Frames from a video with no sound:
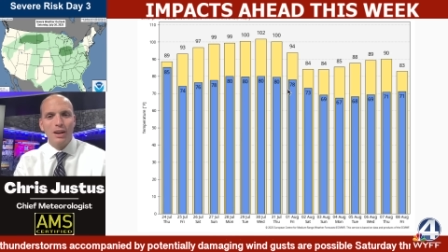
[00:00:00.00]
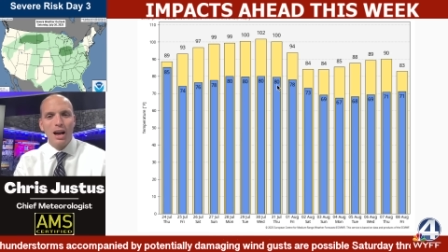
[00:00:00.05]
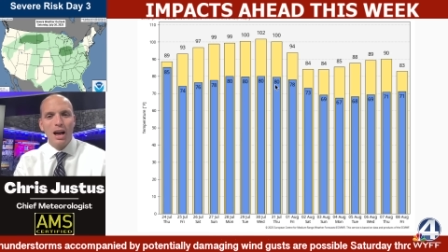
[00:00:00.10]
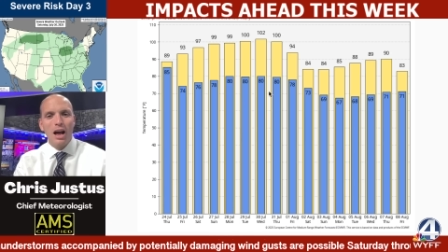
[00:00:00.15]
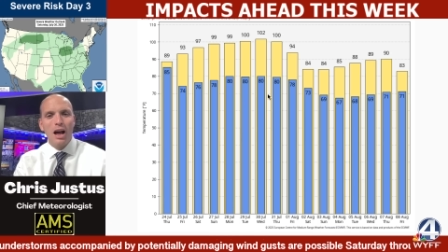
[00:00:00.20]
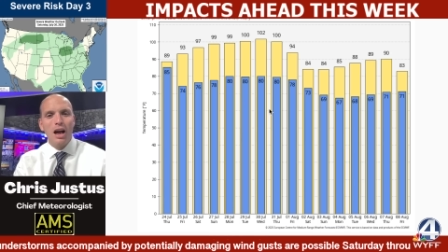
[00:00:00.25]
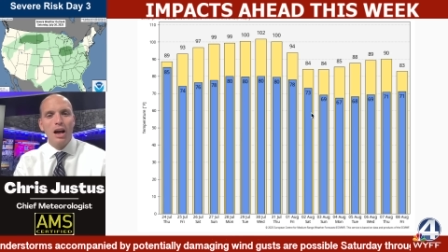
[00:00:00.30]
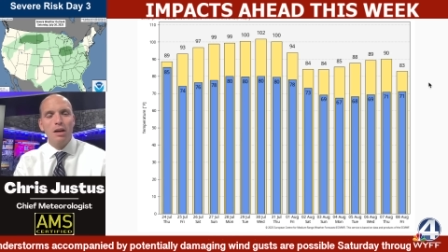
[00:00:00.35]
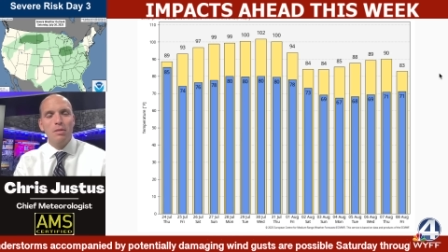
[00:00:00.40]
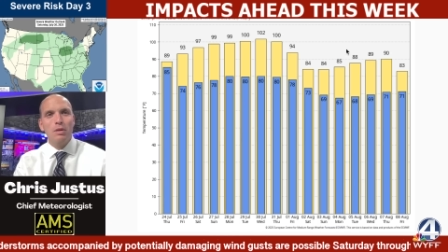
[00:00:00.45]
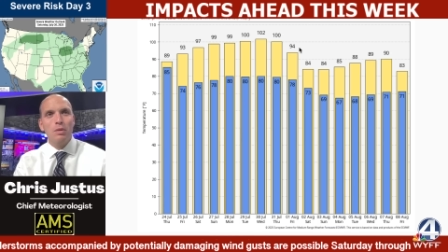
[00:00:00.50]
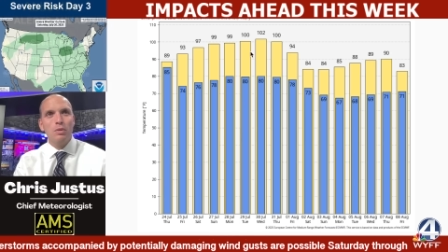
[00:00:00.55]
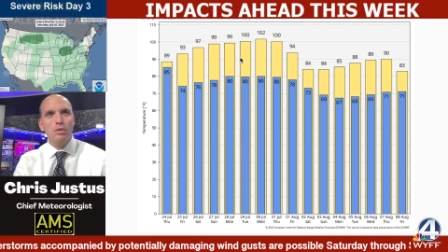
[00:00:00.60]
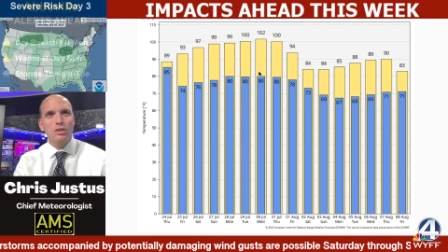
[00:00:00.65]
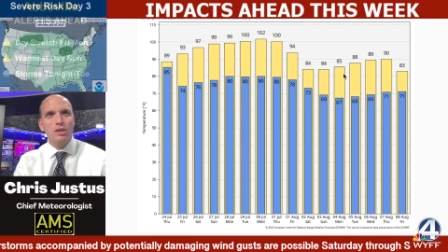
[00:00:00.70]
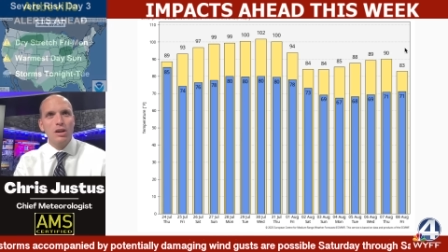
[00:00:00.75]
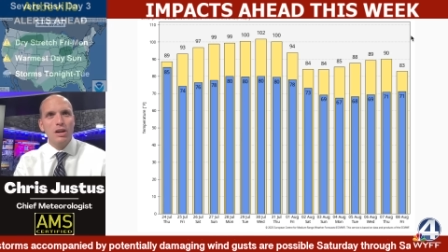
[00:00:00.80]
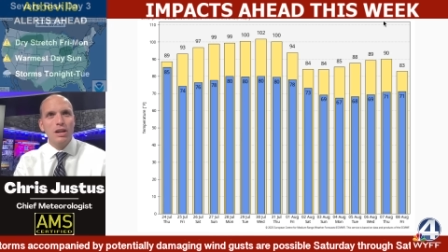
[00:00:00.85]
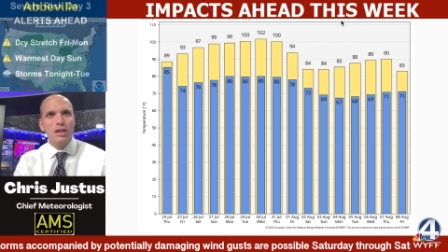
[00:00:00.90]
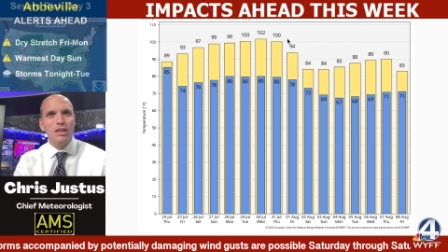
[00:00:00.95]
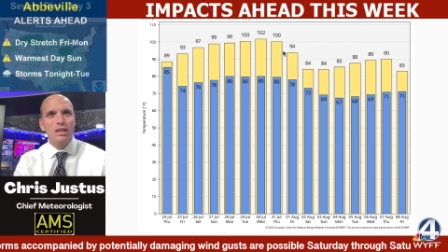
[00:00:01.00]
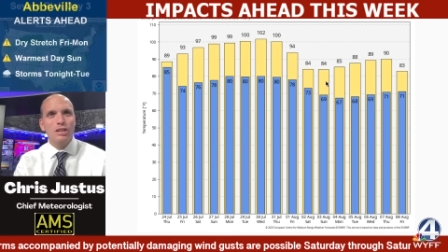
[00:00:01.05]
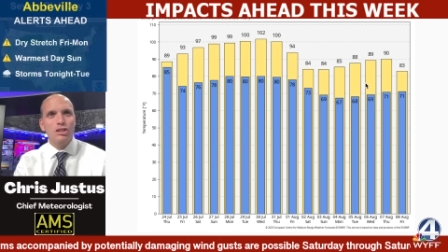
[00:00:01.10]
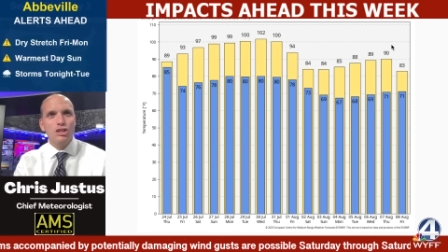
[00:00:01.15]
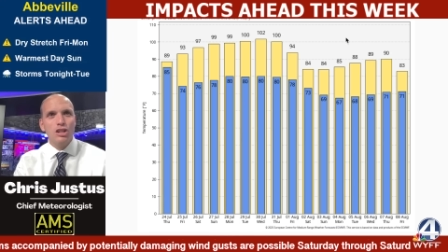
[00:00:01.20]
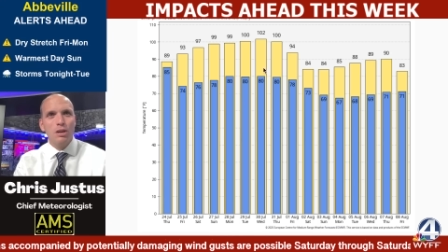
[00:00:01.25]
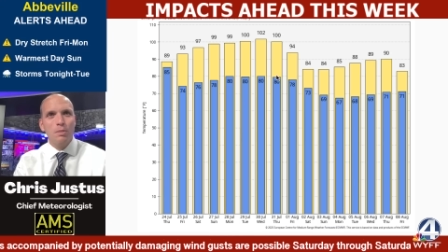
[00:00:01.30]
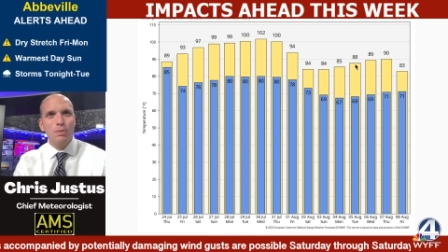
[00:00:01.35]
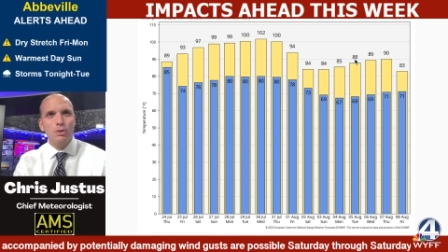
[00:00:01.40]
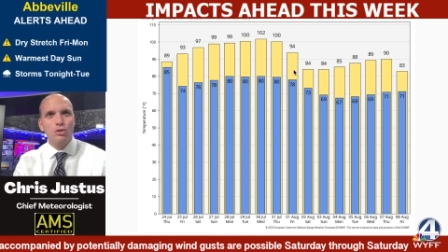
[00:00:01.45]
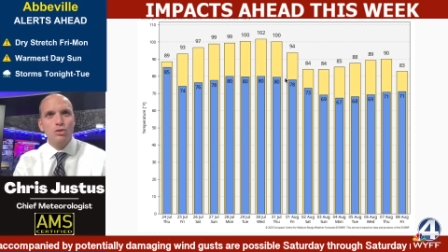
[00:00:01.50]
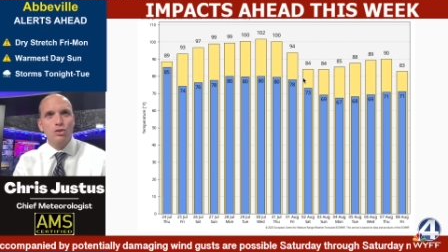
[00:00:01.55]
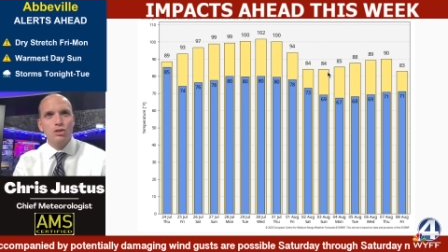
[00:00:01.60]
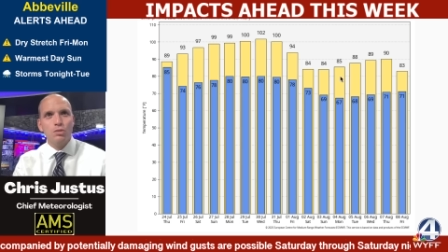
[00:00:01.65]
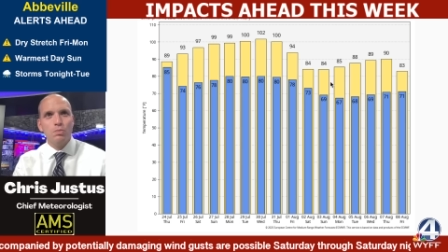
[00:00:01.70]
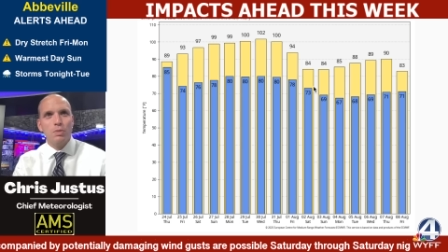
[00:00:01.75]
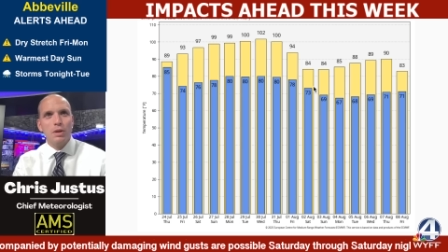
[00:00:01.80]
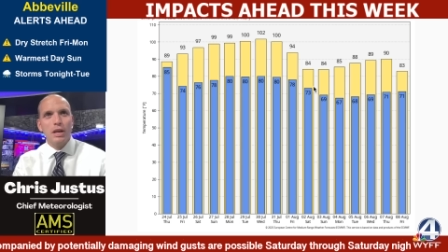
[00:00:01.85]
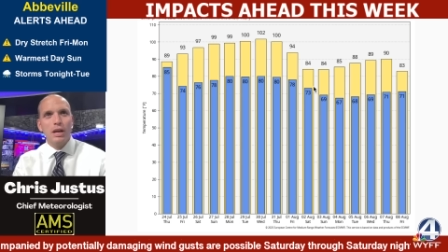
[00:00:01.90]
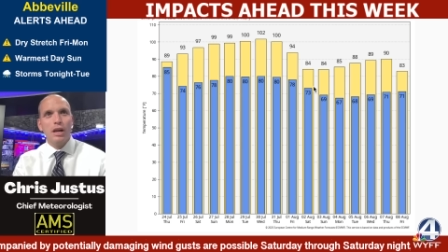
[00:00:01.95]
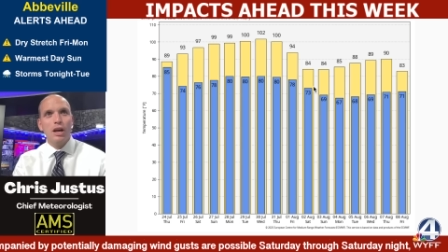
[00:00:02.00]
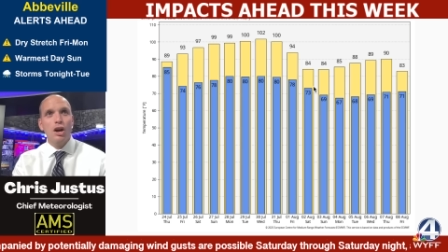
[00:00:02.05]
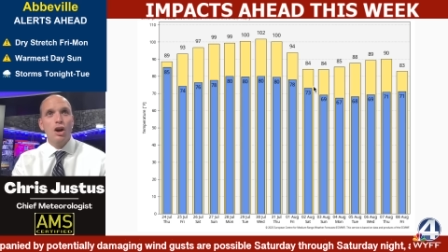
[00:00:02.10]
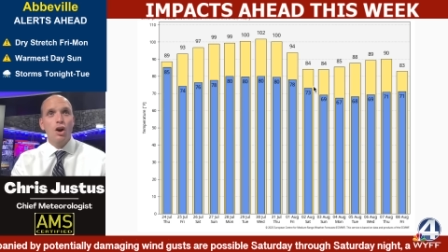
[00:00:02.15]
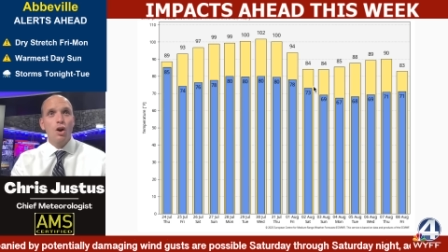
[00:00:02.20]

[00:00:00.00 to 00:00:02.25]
I mean, we're talking these temperatures being